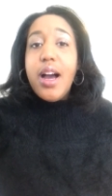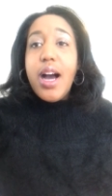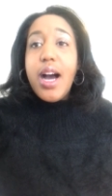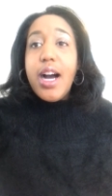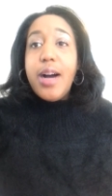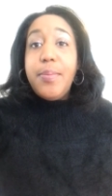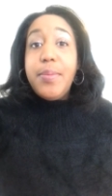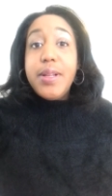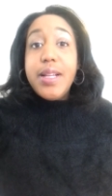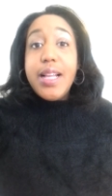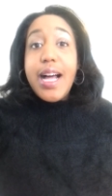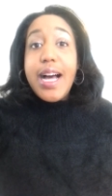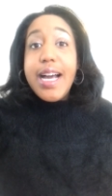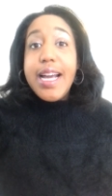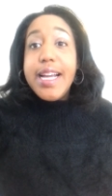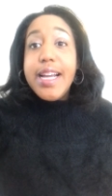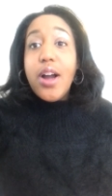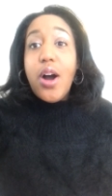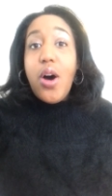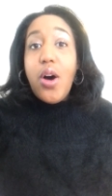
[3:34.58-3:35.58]

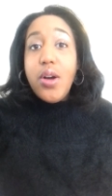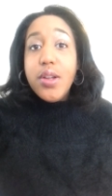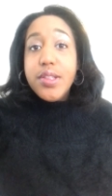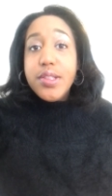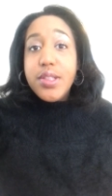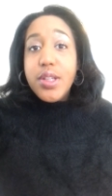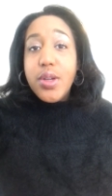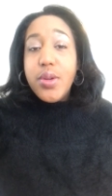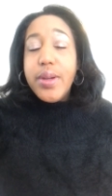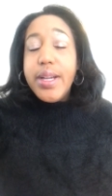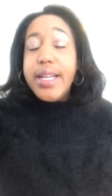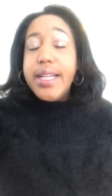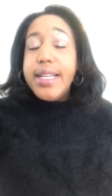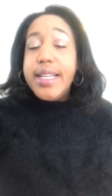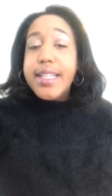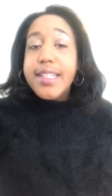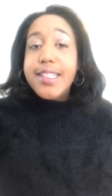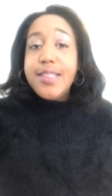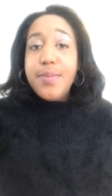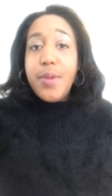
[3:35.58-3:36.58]
apply also in
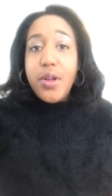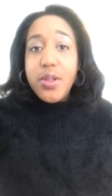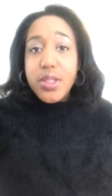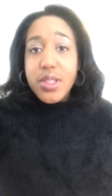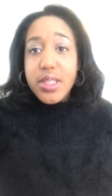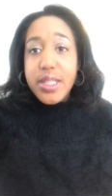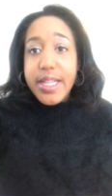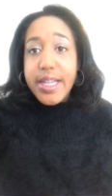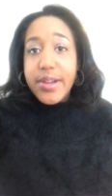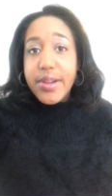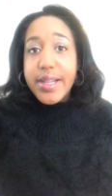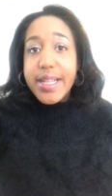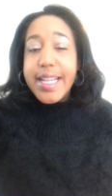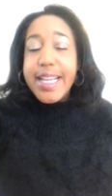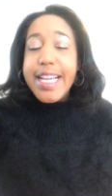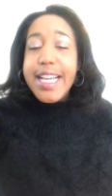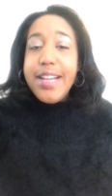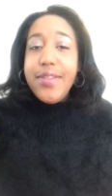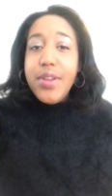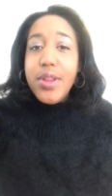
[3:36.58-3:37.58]
an expulsion hearing.
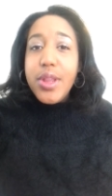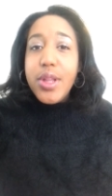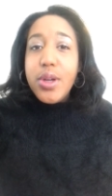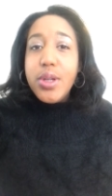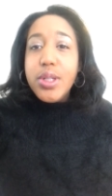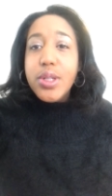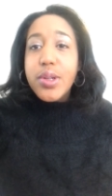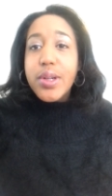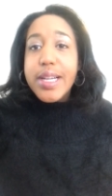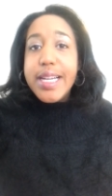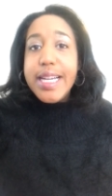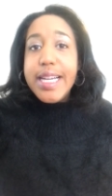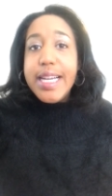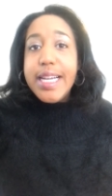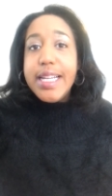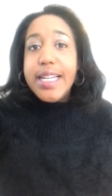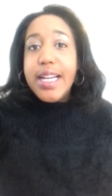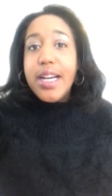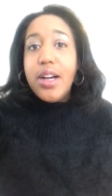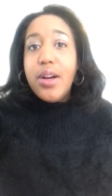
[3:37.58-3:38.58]
Even though you're
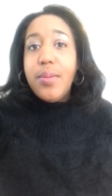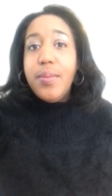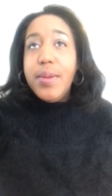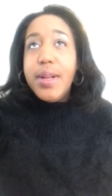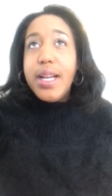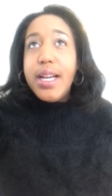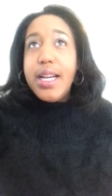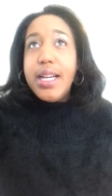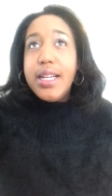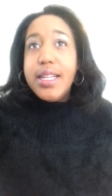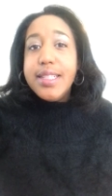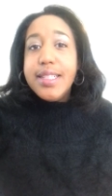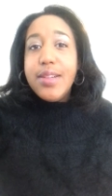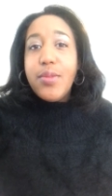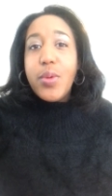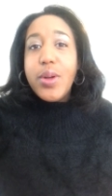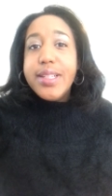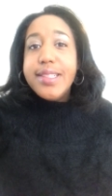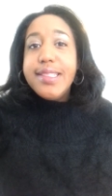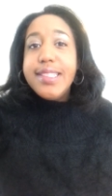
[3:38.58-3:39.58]
in
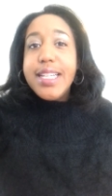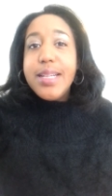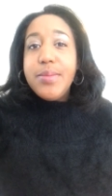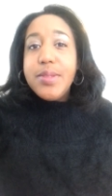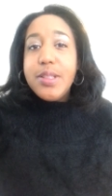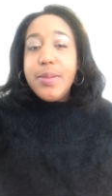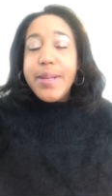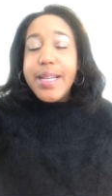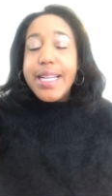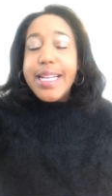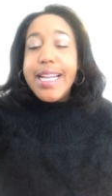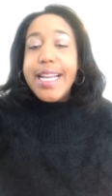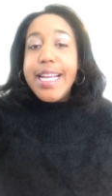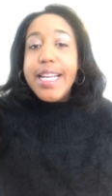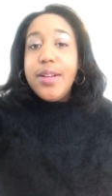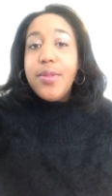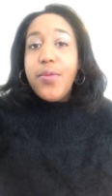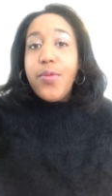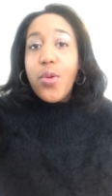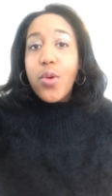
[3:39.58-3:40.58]
what seems to be an
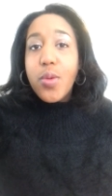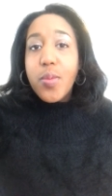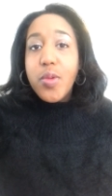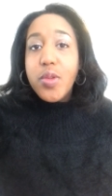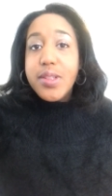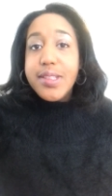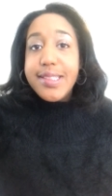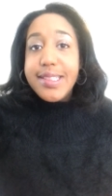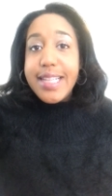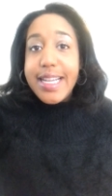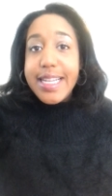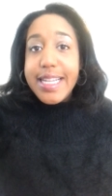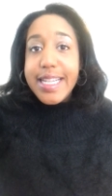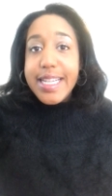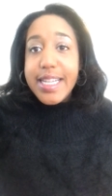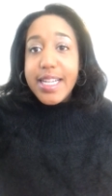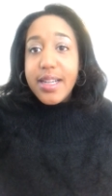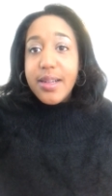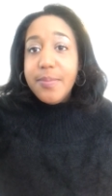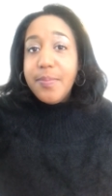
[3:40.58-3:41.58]
informal
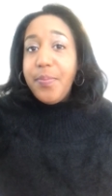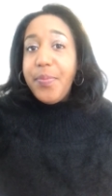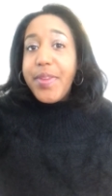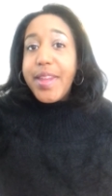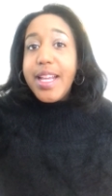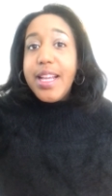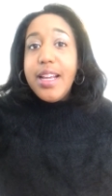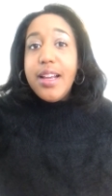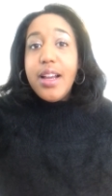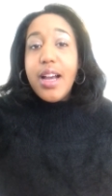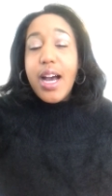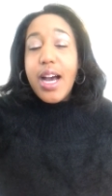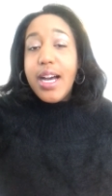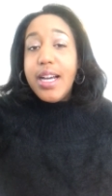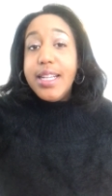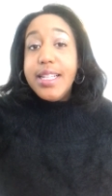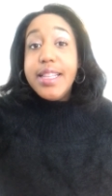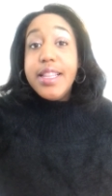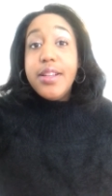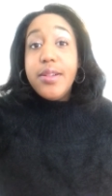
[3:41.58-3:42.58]
setting,
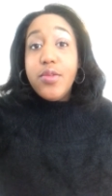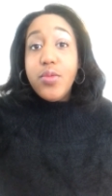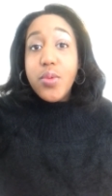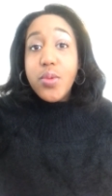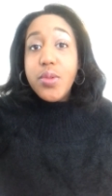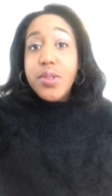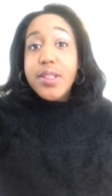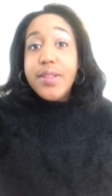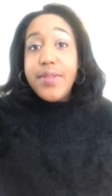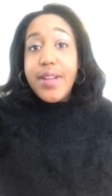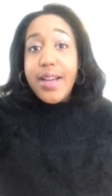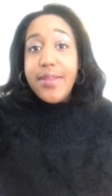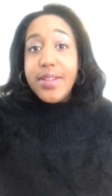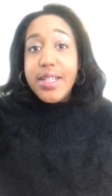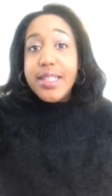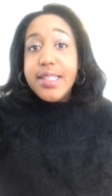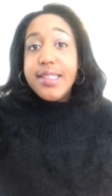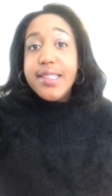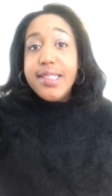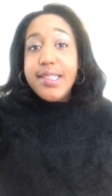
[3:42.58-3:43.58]
the rules of
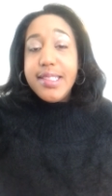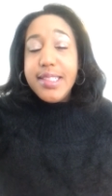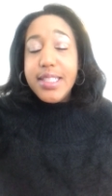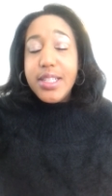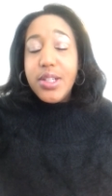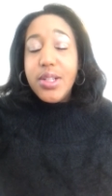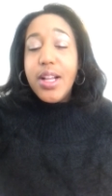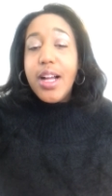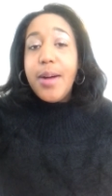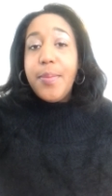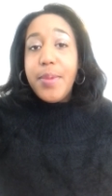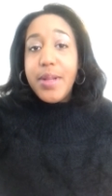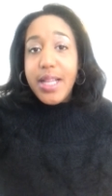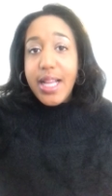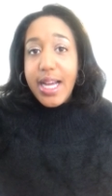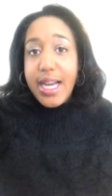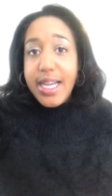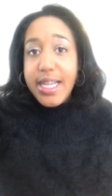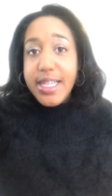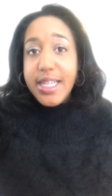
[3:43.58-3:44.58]
evidence still
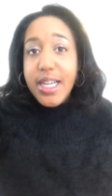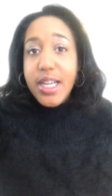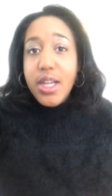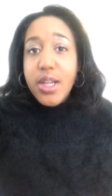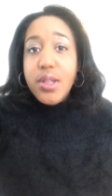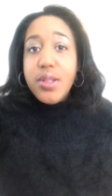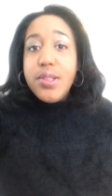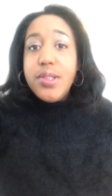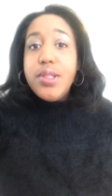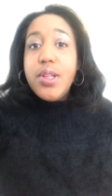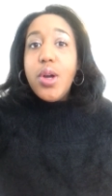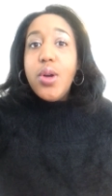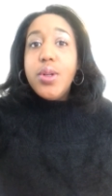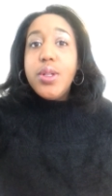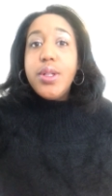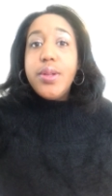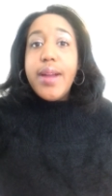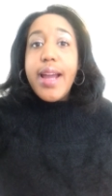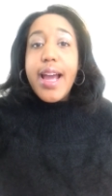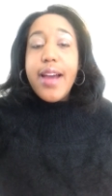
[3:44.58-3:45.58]
apply. So
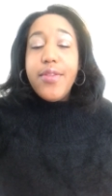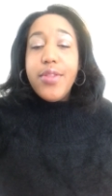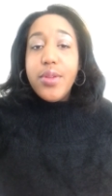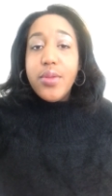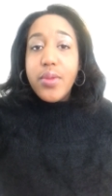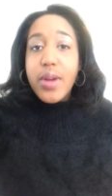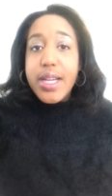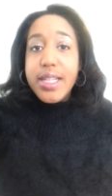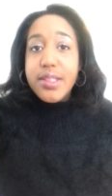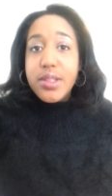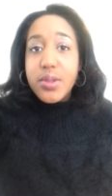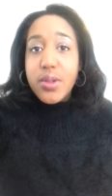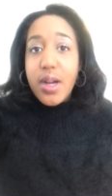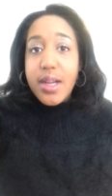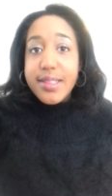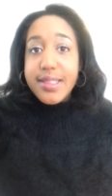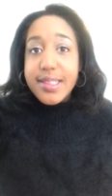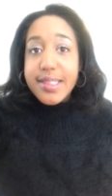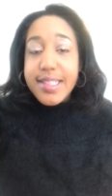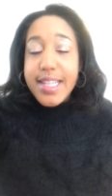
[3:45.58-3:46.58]
you have the right to
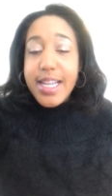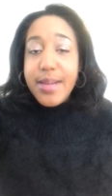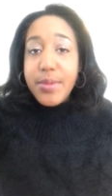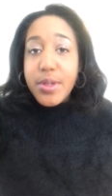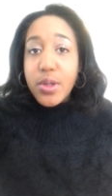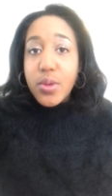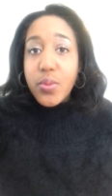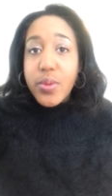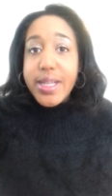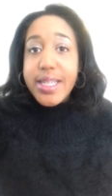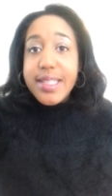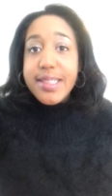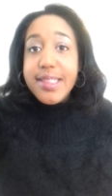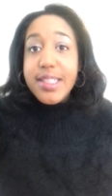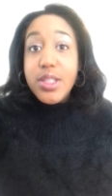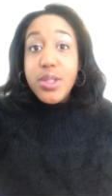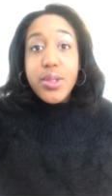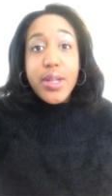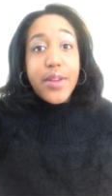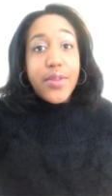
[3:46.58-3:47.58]
cross-examine your
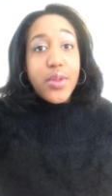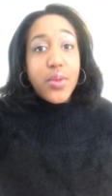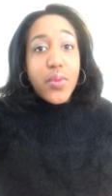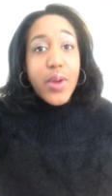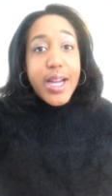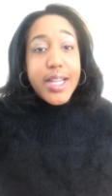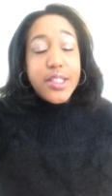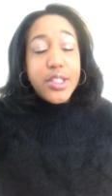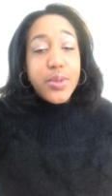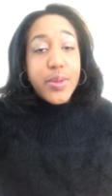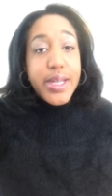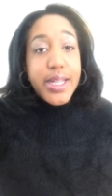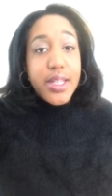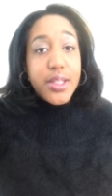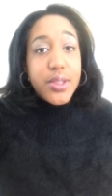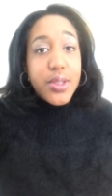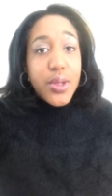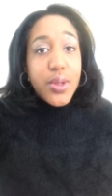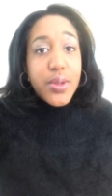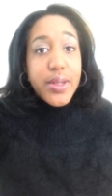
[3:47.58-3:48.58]
witnesses, you have the right to an
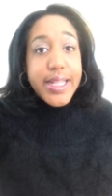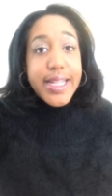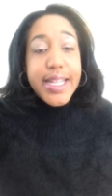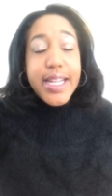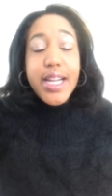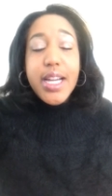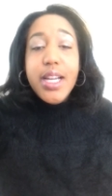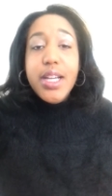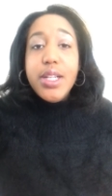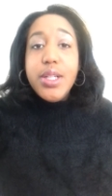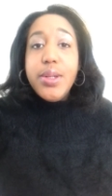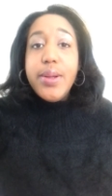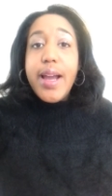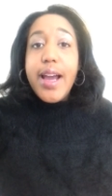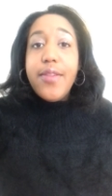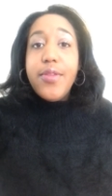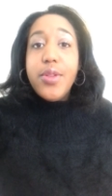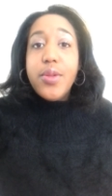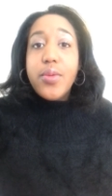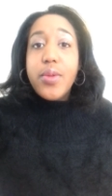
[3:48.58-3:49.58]
attorney, you
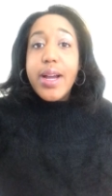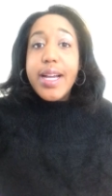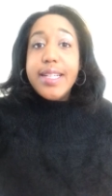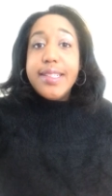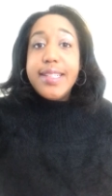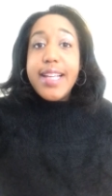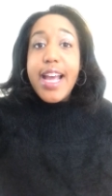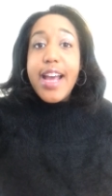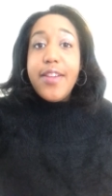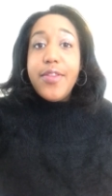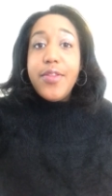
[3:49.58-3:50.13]
have the right